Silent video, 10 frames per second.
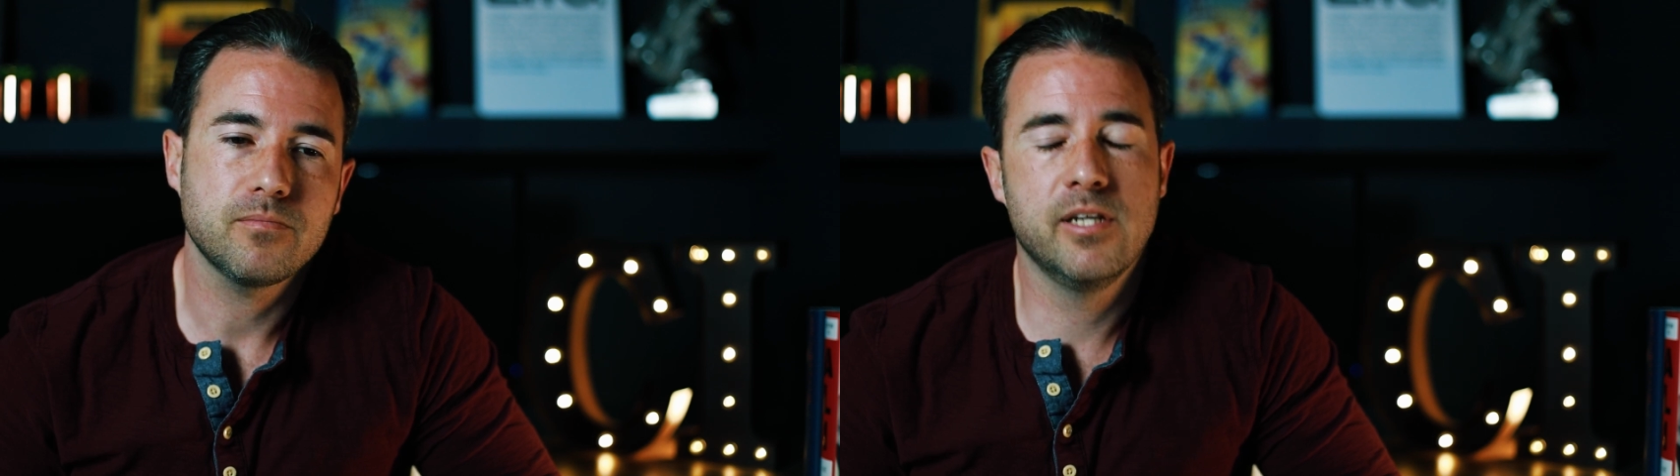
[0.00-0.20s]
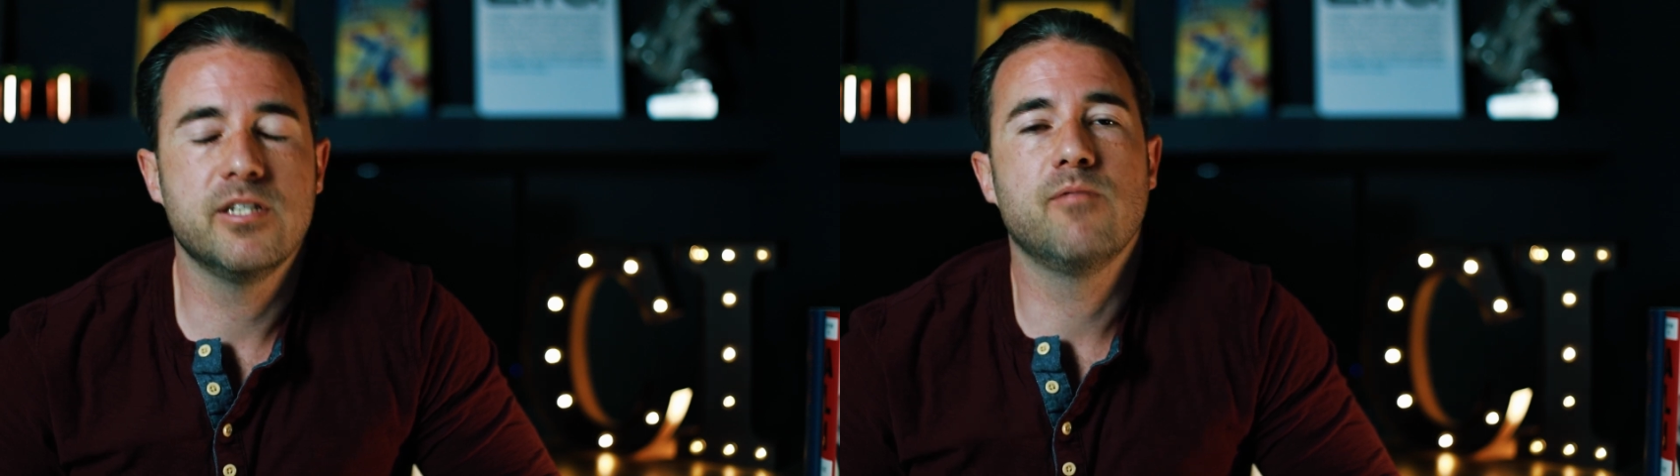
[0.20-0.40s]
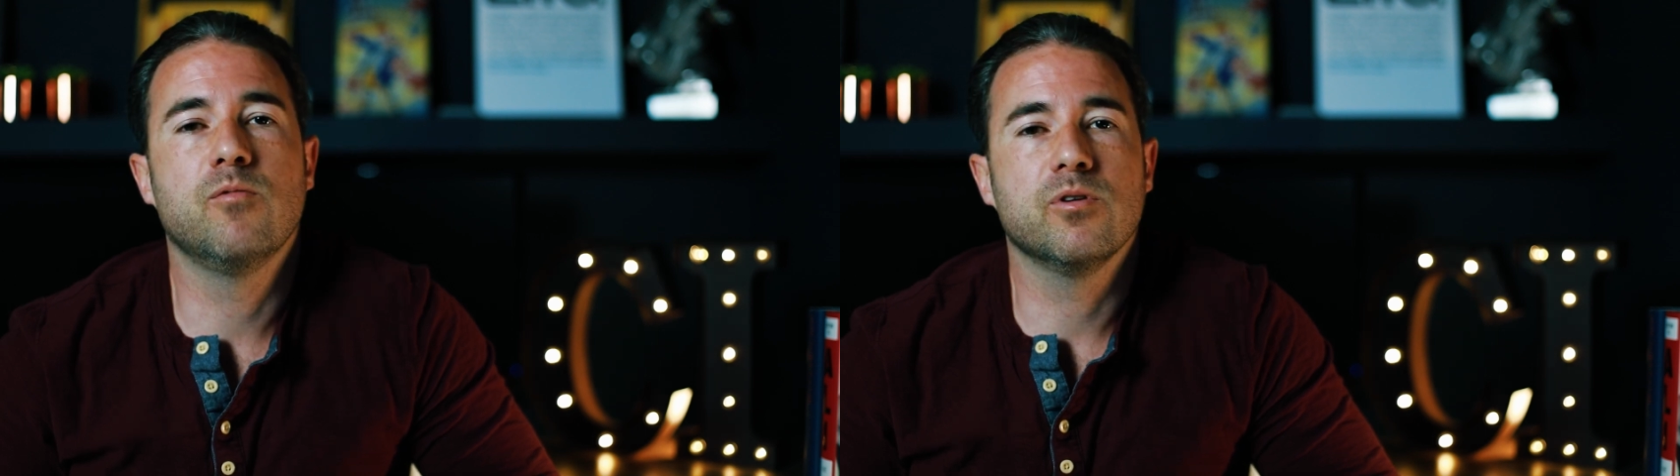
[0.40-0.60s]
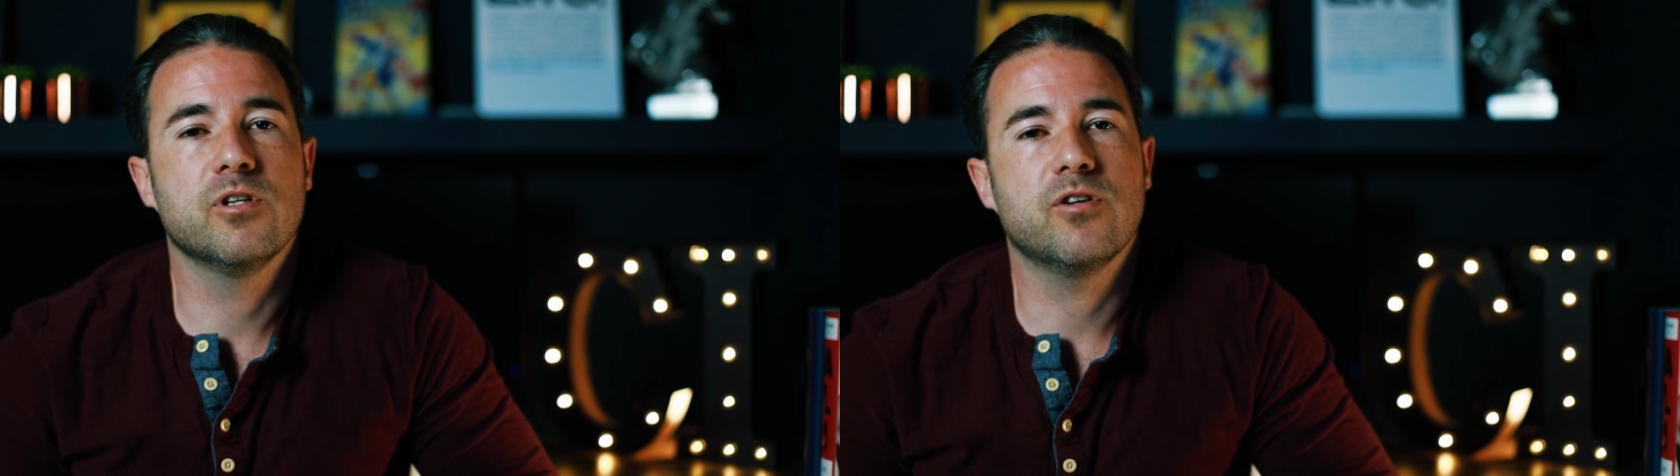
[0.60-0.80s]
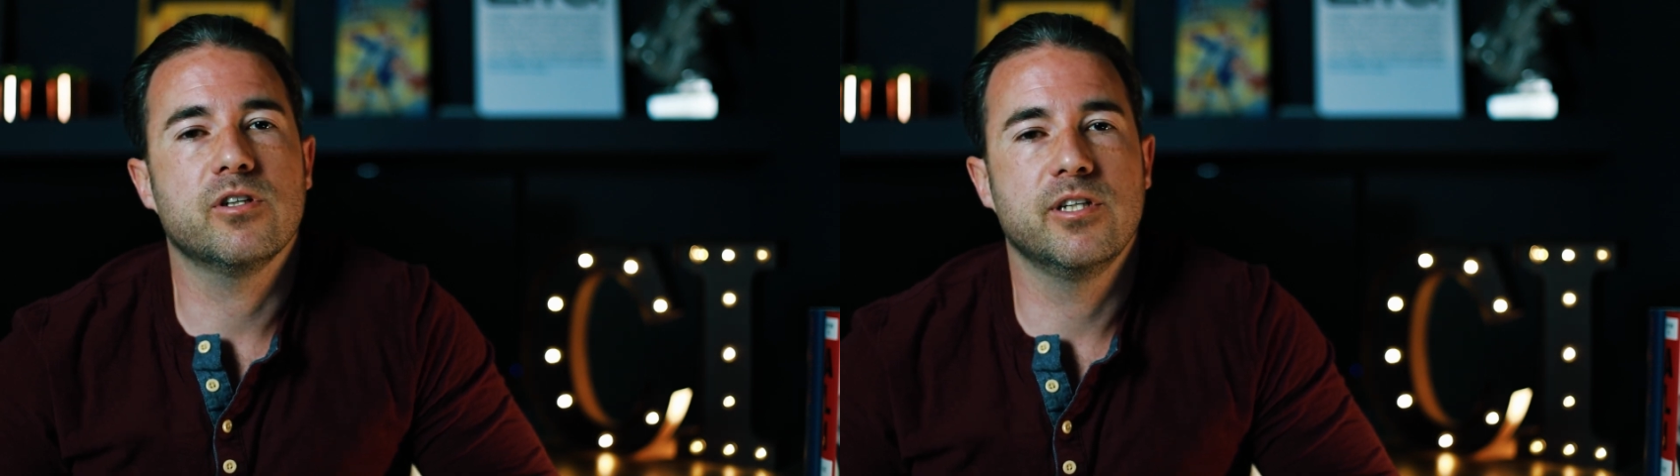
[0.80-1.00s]
In general, the
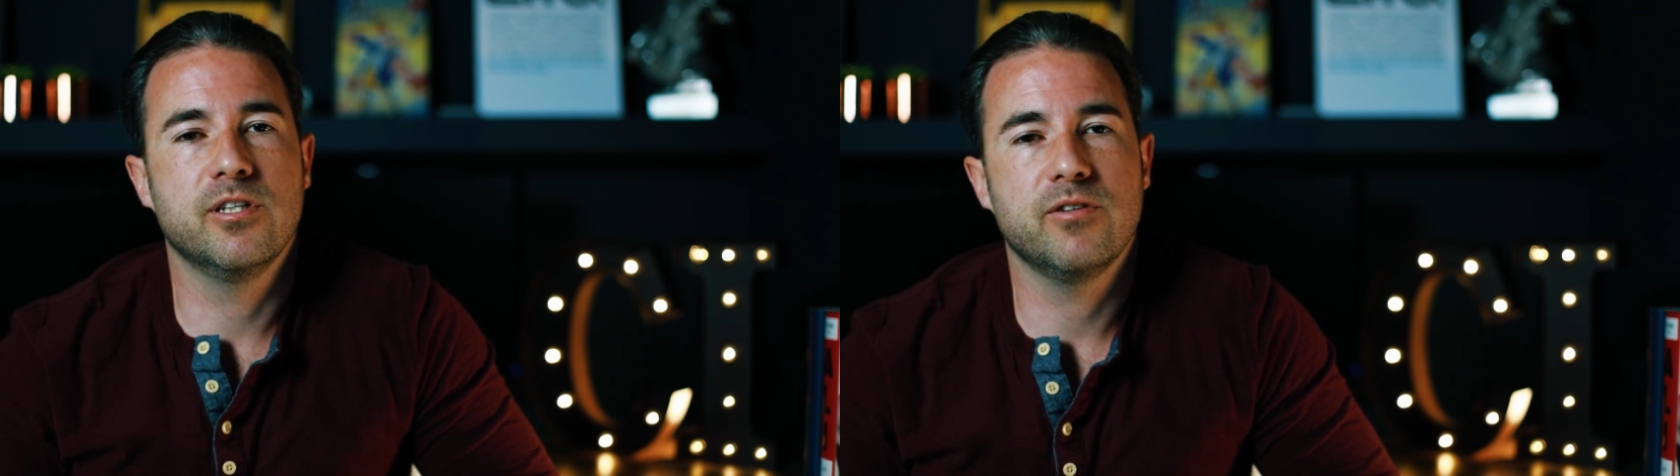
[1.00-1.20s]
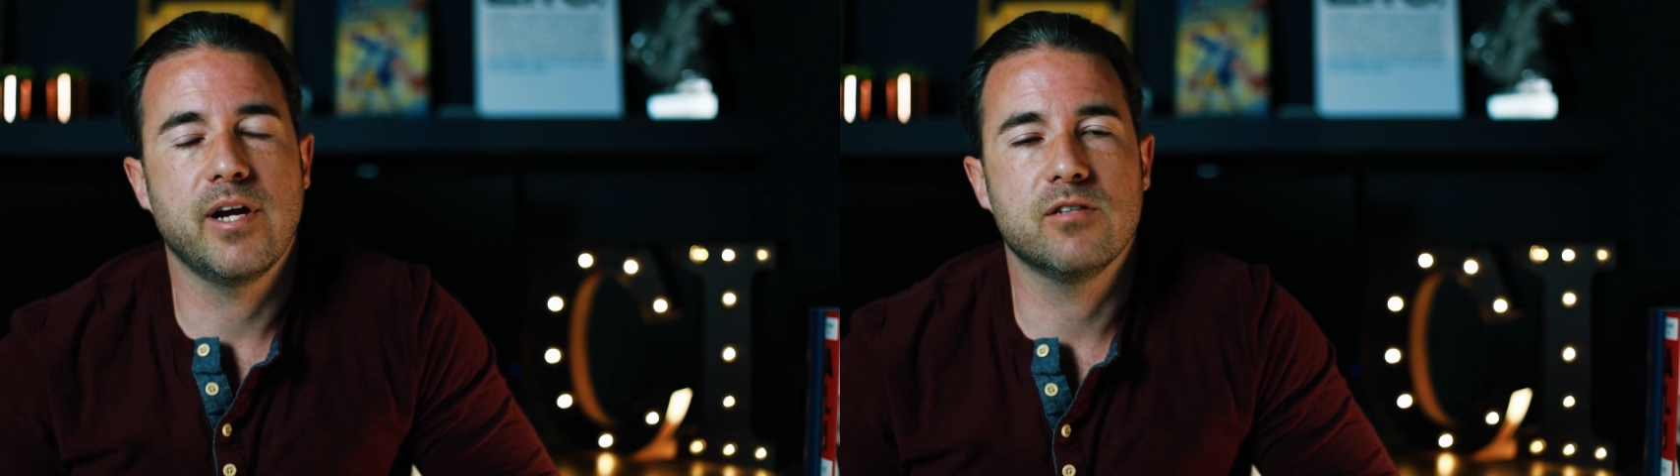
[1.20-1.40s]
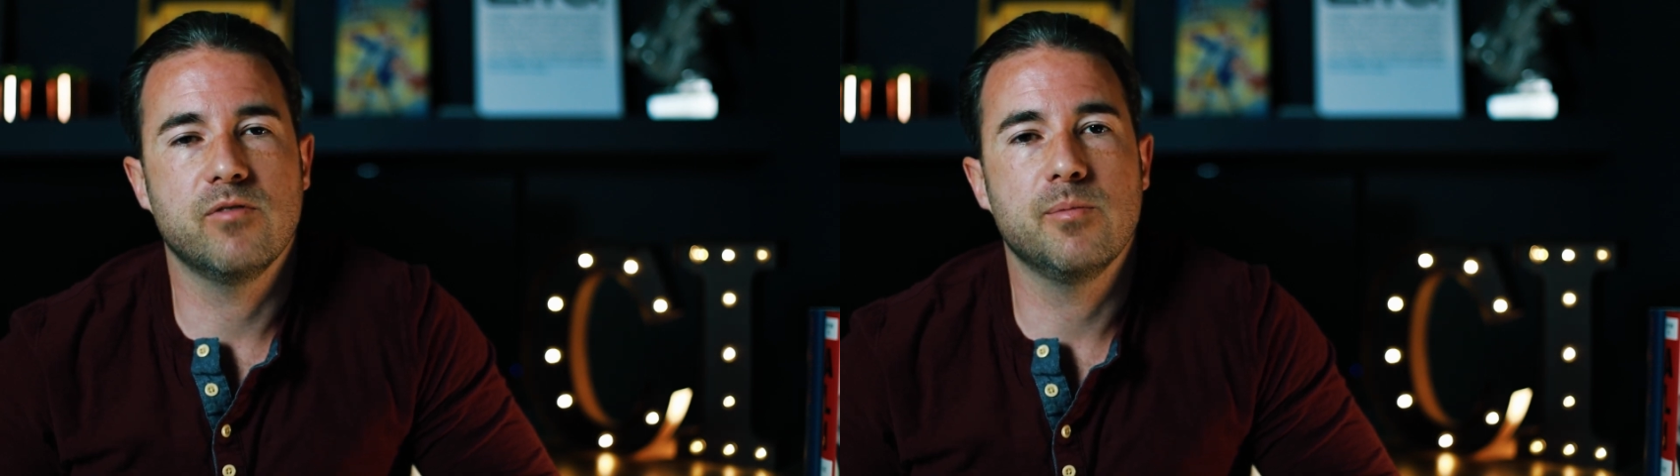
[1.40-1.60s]
construction industry has a